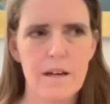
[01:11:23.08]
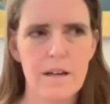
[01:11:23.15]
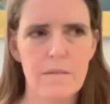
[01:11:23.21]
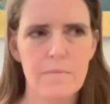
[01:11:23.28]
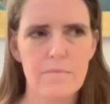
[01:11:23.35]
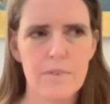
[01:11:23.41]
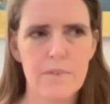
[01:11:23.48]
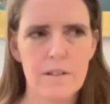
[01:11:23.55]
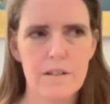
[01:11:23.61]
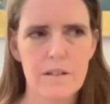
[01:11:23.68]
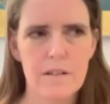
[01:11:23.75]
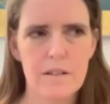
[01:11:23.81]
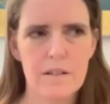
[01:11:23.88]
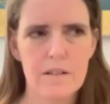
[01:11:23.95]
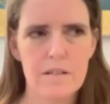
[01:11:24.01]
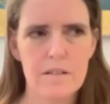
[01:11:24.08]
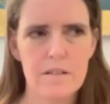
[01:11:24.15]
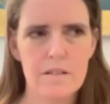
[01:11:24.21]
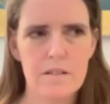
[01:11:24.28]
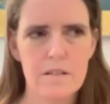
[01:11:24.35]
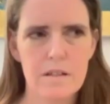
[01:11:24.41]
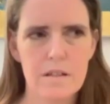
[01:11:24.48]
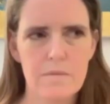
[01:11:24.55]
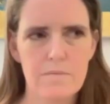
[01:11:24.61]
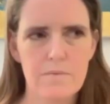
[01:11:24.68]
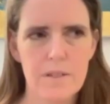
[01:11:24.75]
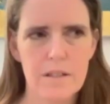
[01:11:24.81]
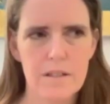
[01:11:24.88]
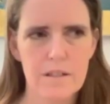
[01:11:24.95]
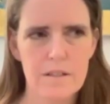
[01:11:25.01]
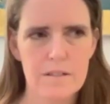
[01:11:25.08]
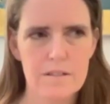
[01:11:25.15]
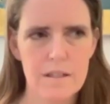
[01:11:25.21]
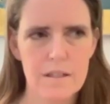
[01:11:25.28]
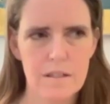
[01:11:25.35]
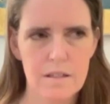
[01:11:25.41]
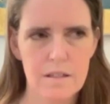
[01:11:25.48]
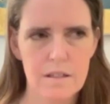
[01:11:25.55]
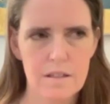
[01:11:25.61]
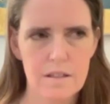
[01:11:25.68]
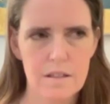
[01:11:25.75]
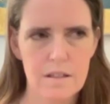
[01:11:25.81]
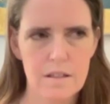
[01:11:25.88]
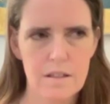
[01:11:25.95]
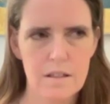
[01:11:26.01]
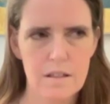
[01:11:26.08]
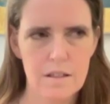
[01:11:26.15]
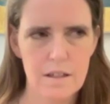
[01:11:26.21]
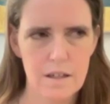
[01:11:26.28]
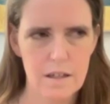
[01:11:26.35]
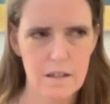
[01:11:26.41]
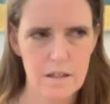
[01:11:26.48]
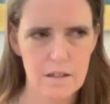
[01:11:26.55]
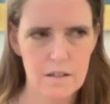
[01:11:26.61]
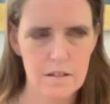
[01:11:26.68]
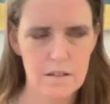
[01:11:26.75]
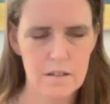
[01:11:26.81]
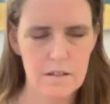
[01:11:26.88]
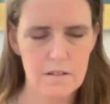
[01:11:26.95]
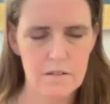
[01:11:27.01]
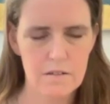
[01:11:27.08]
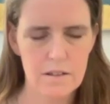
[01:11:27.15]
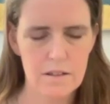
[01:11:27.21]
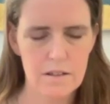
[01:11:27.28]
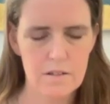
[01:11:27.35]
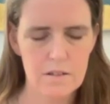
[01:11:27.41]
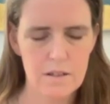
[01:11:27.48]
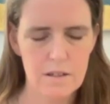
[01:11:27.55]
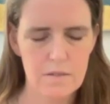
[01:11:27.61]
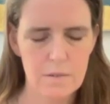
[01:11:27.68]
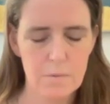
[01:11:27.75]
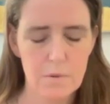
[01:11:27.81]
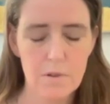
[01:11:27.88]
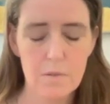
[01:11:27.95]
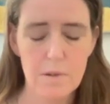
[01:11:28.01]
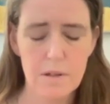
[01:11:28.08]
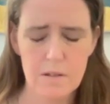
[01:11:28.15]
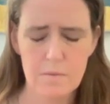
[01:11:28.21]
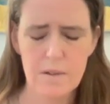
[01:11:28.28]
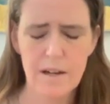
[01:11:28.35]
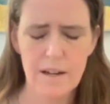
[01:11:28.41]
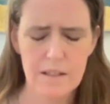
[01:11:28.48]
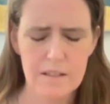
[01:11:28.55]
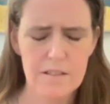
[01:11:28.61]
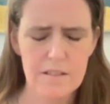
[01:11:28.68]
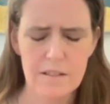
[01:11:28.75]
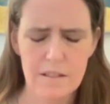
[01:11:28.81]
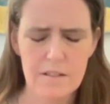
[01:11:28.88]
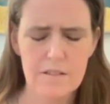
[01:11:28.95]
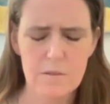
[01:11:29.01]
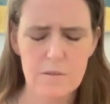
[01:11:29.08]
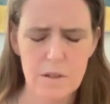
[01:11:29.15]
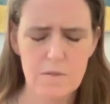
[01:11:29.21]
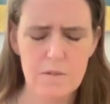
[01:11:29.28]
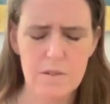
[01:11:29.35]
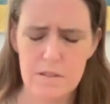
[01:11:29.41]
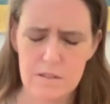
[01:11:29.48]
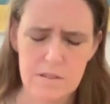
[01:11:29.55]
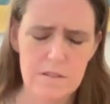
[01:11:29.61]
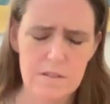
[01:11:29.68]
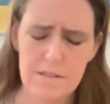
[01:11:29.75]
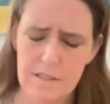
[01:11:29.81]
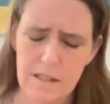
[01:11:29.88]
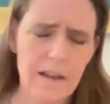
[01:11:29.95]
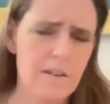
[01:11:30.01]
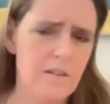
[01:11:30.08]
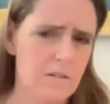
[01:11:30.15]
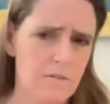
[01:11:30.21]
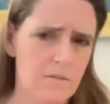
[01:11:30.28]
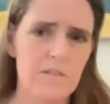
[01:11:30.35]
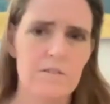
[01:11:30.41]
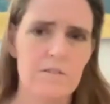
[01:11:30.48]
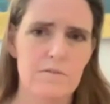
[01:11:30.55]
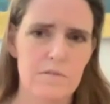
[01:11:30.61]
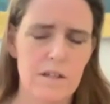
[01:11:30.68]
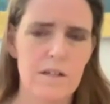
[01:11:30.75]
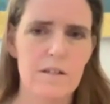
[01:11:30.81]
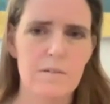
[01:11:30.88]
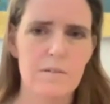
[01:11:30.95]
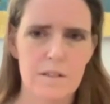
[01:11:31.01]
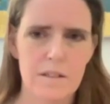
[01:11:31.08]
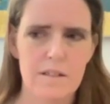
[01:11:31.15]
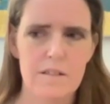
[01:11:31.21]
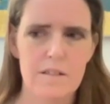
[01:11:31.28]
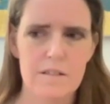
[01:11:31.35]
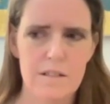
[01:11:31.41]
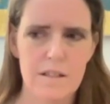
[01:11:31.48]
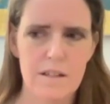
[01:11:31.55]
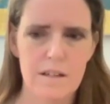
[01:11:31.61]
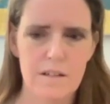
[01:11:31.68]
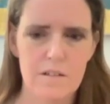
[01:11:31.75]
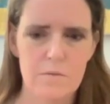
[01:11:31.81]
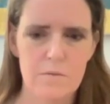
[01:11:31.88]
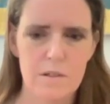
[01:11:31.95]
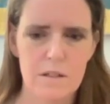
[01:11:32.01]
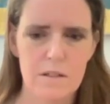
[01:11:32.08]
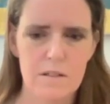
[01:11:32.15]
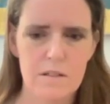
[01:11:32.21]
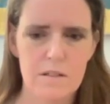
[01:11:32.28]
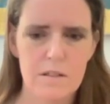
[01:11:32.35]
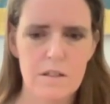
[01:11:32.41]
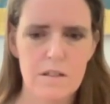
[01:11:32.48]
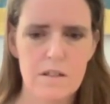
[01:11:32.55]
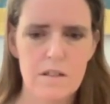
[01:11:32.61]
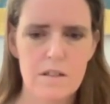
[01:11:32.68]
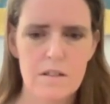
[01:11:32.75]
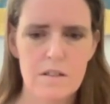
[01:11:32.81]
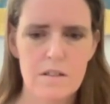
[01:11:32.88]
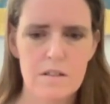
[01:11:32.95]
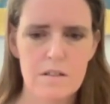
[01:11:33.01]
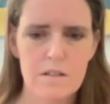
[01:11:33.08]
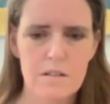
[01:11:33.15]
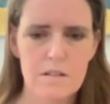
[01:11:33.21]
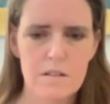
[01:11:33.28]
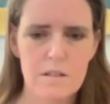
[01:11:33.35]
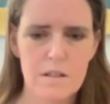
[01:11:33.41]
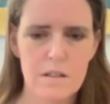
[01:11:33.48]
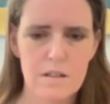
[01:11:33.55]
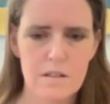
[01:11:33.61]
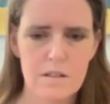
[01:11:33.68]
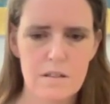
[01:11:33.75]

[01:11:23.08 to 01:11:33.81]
and I'm feeling Sedna there, in that trine with Pluto, but actually in that square with Saturn feels very related to that as well. Like